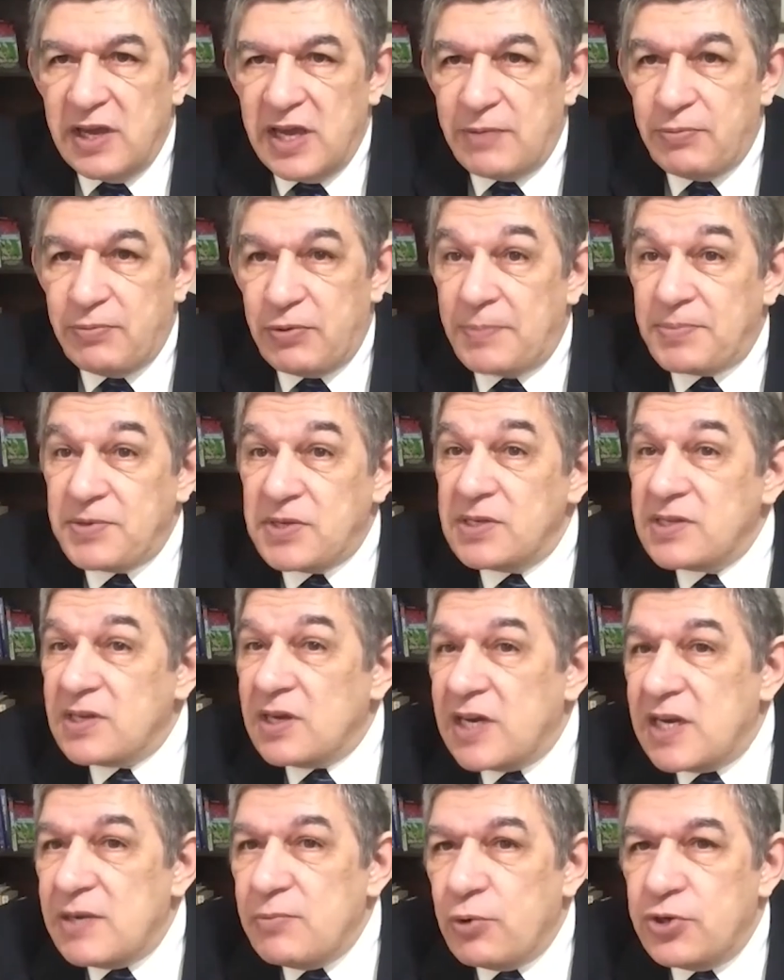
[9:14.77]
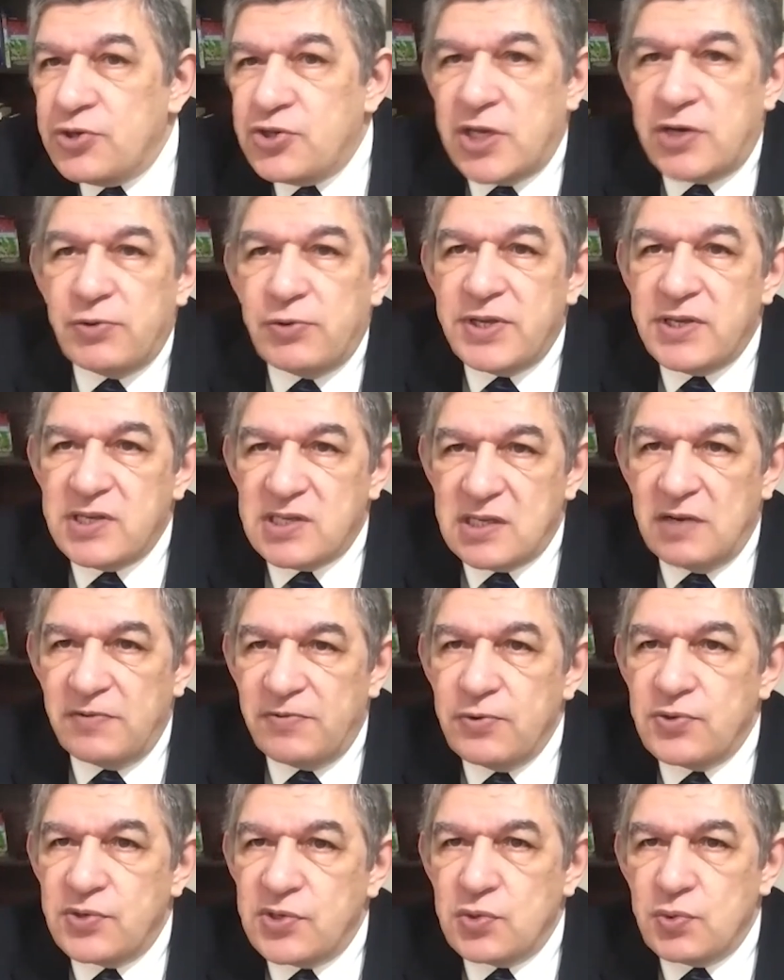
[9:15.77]
and perhaps society more generally
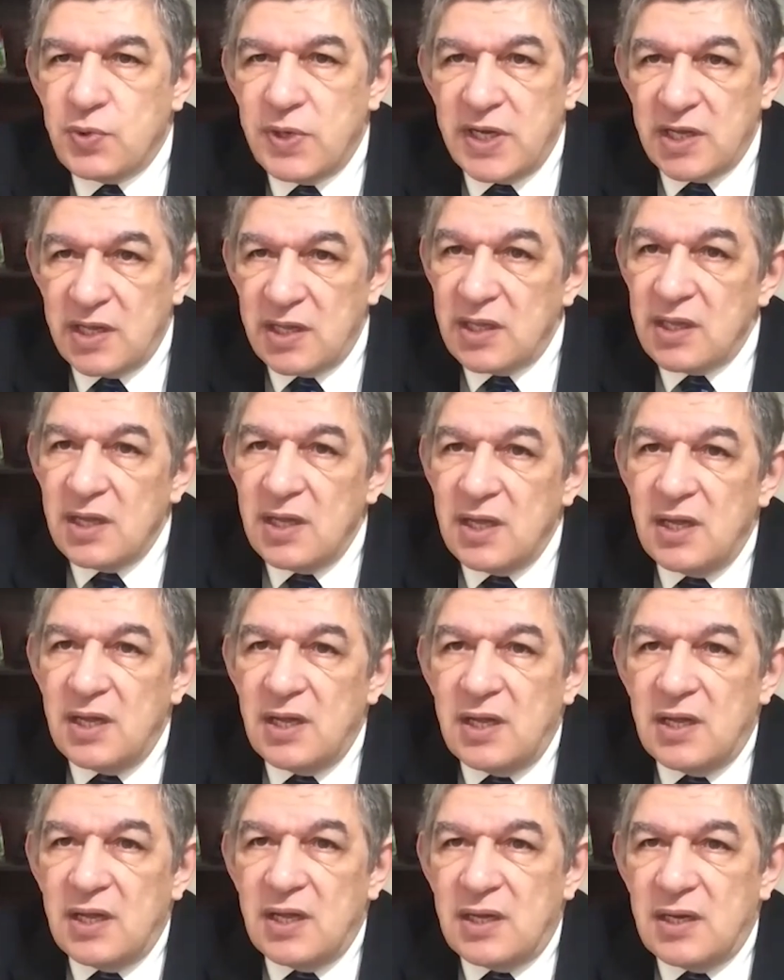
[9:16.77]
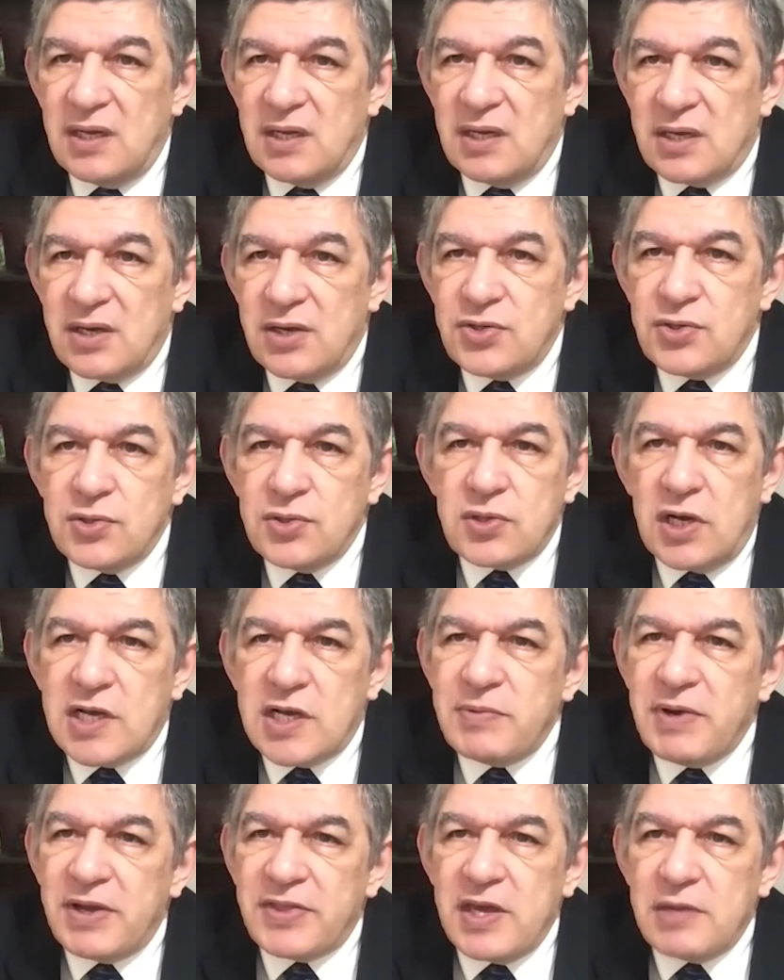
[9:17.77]
suffers as well. Could you
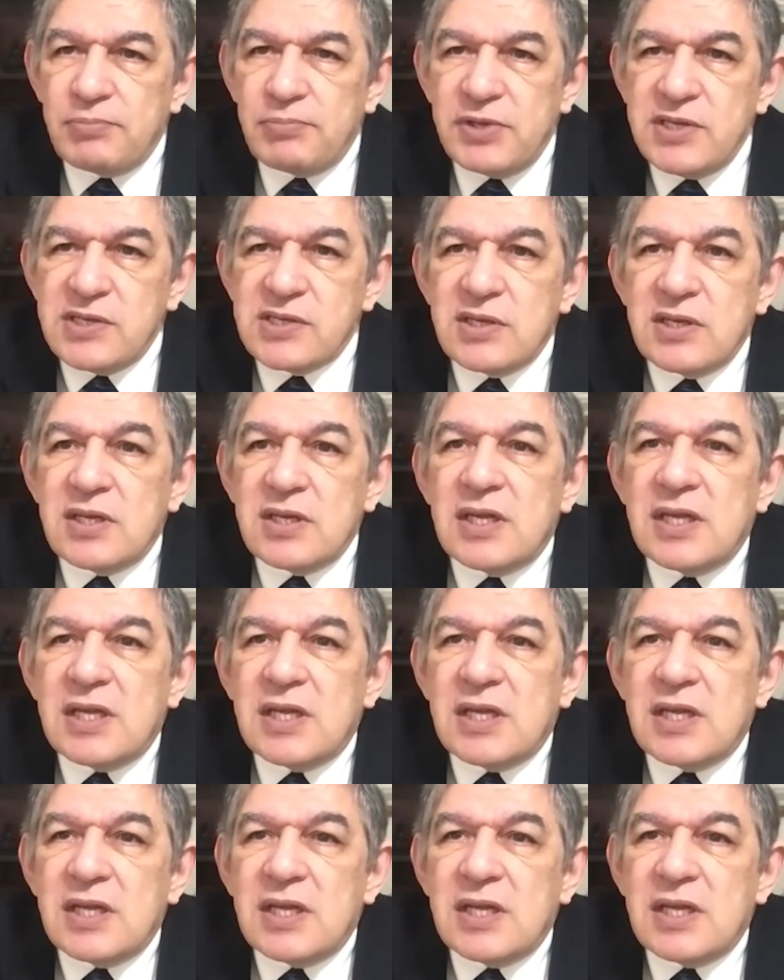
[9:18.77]
talk about that, please?